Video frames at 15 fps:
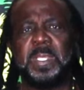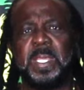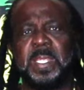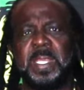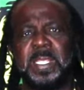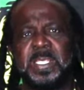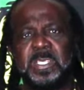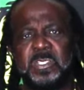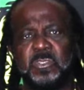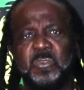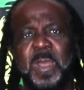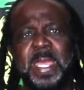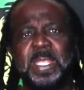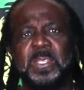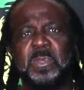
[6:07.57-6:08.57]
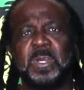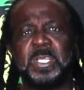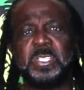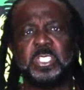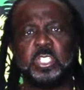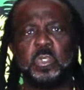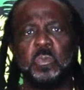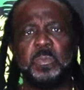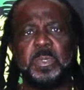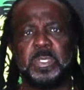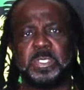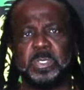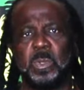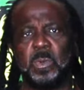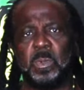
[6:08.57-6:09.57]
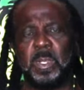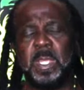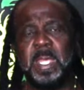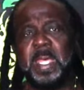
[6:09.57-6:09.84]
there that is trying to consume your soul.